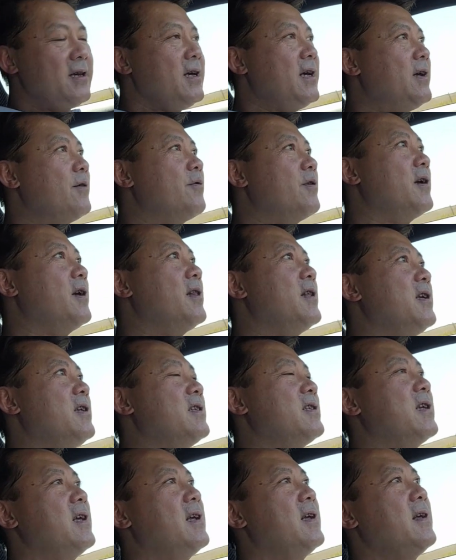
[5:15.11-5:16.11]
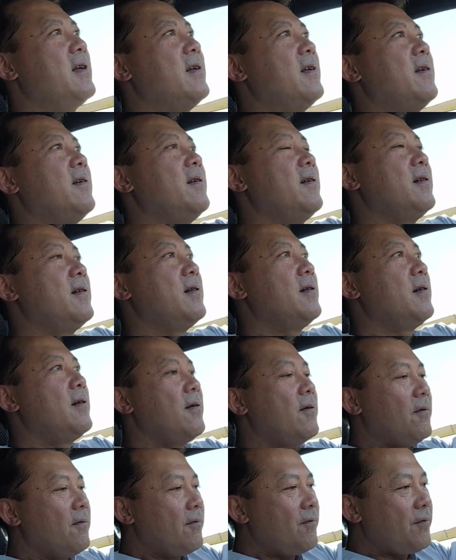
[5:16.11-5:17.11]
in one of these
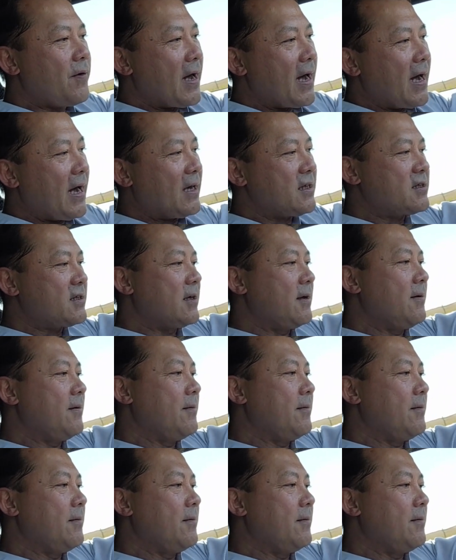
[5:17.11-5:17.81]
fast